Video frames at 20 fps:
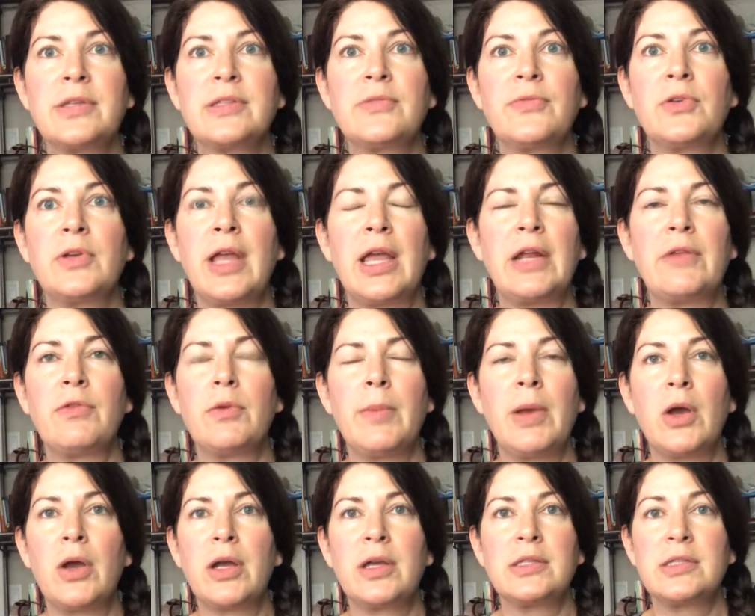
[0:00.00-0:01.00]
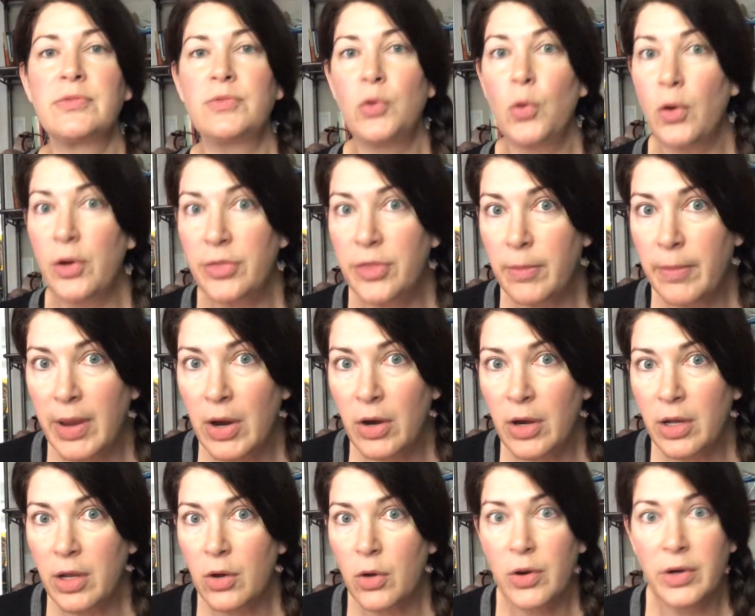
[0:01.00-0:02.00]
for Native Americans of North
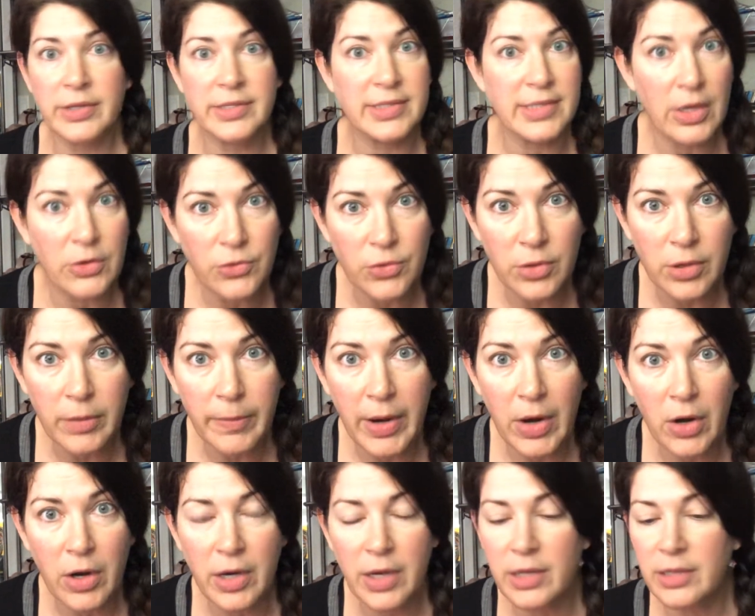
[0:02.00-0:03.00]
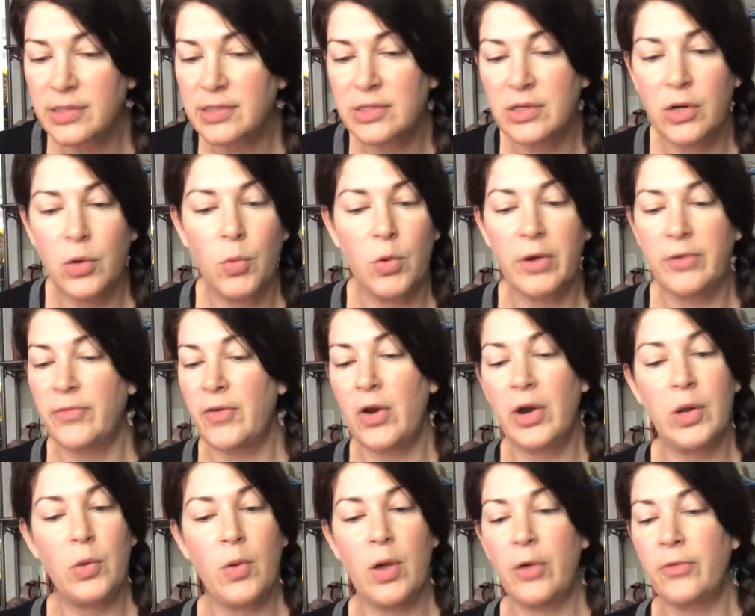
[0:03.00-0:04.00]
America or Central America. It's going to work
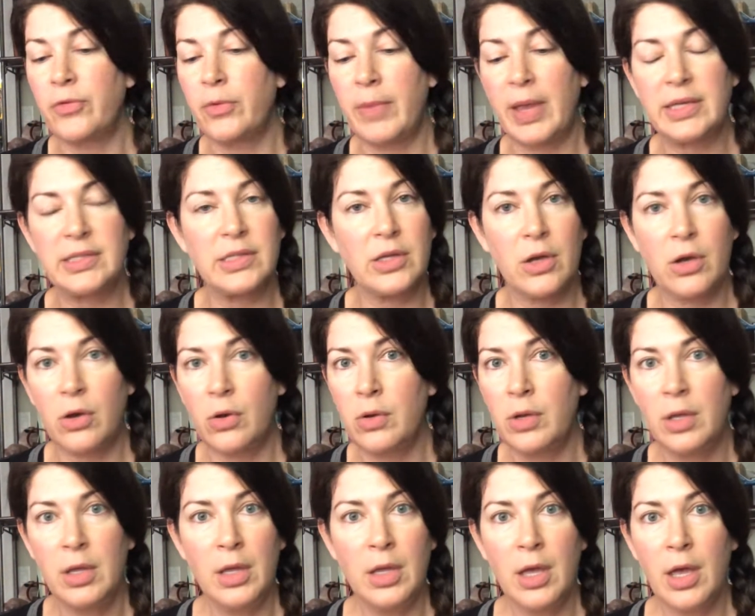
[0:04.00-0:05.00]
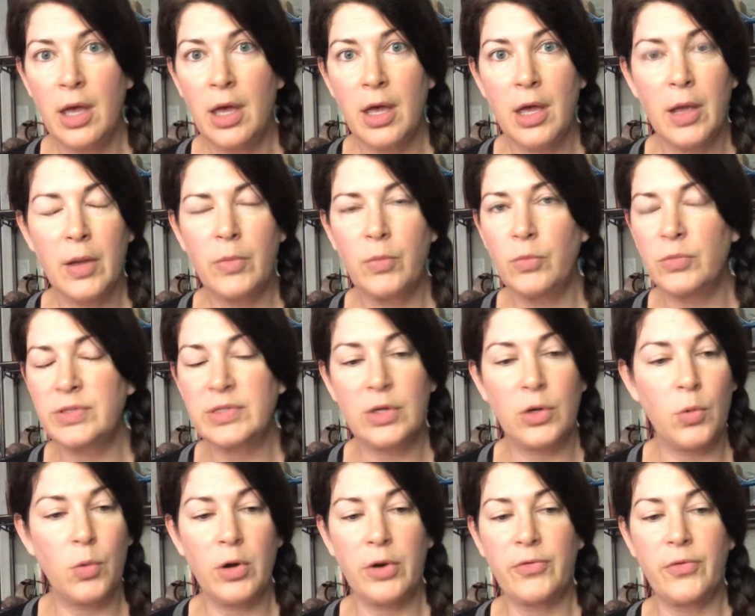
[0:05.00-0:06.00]
very well for Mexico. It's
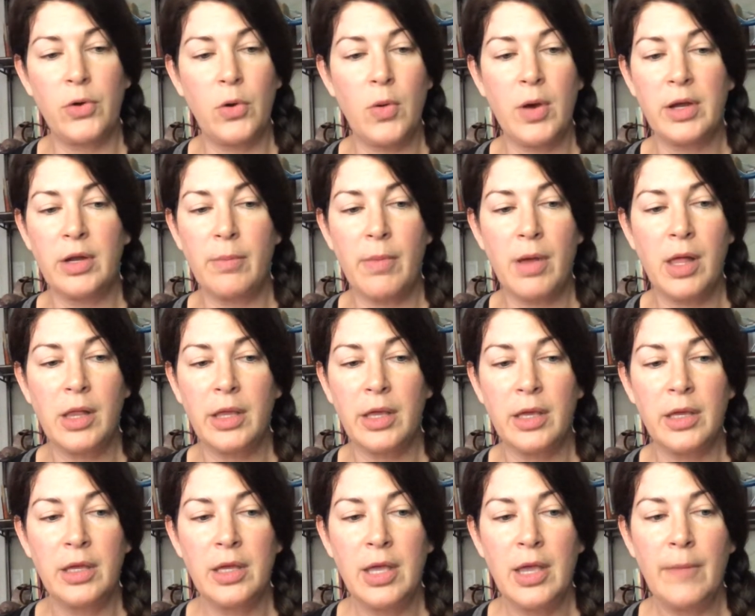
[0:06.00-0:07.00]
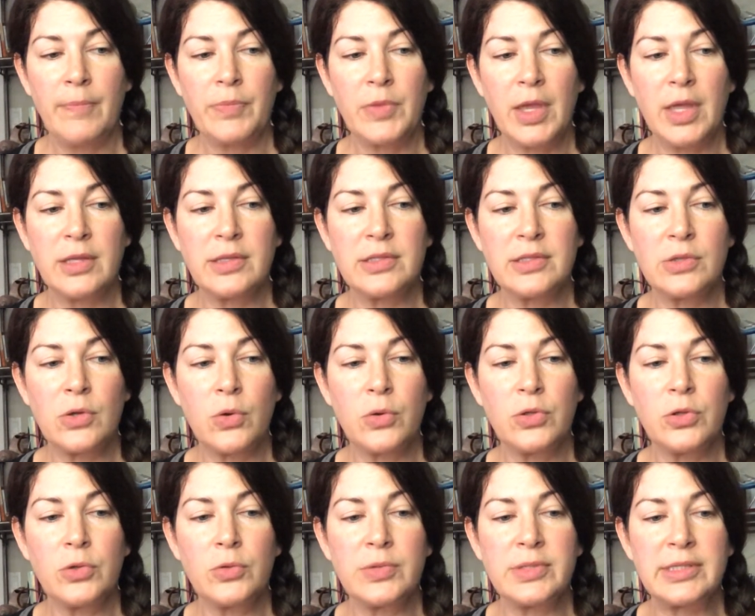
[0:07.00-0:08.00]
going to work for Guatemala. And so
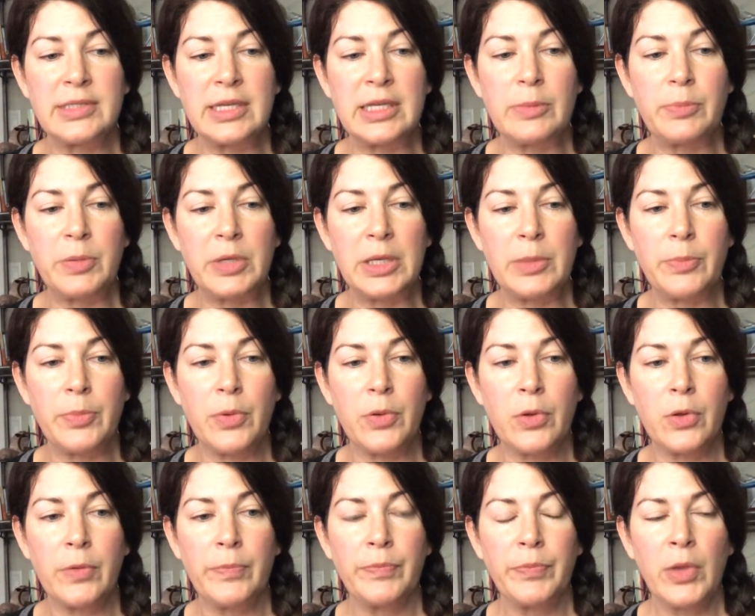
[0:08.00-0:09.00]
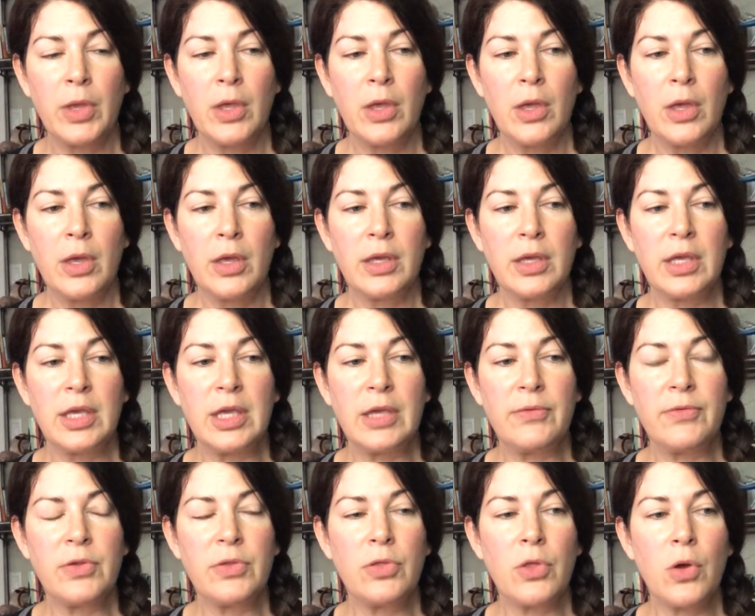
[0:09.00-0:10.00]
you see people,
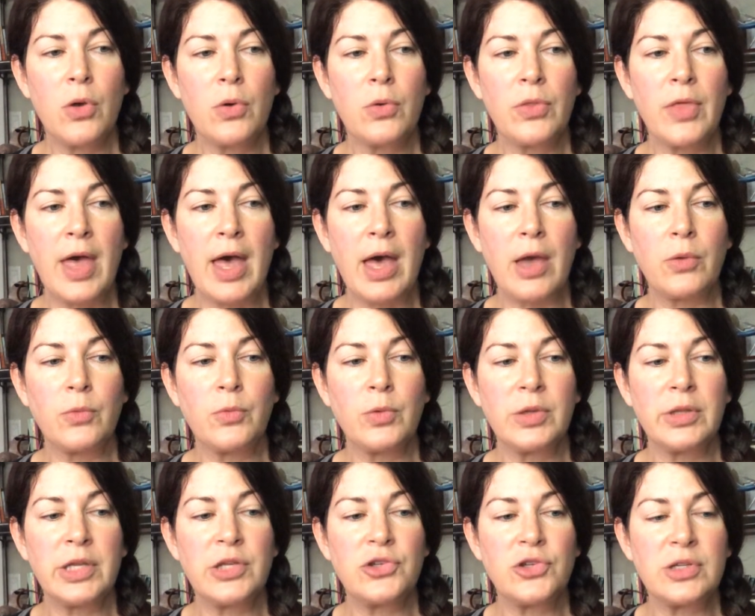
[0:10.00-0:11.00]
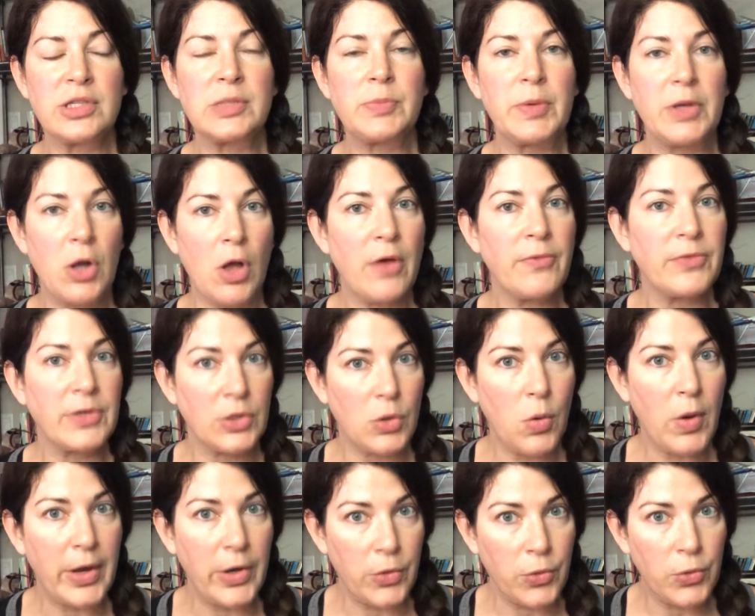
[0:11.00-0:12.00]
even though that religion has been often
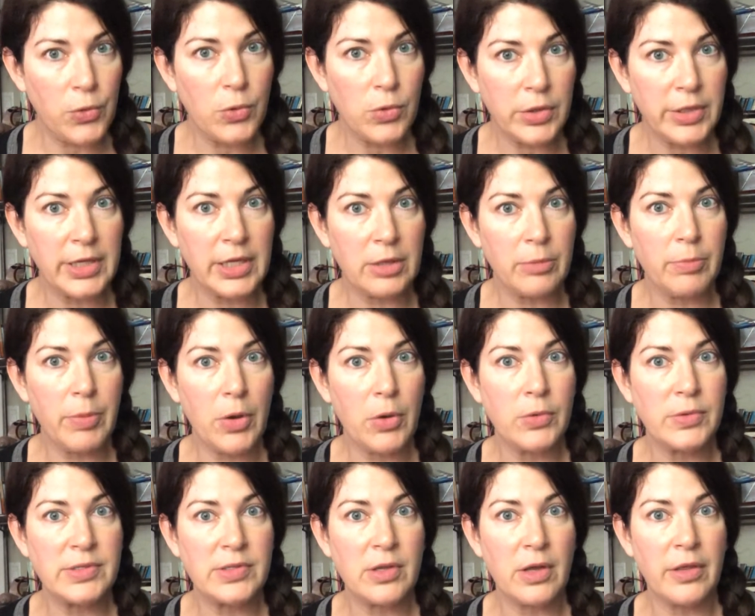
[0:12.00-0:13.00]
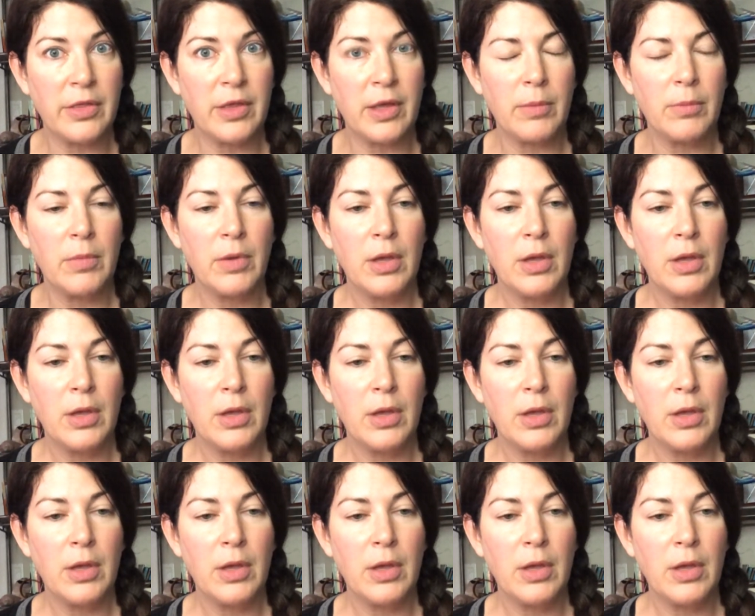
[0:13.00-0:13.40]
quite cruelly imposed on them,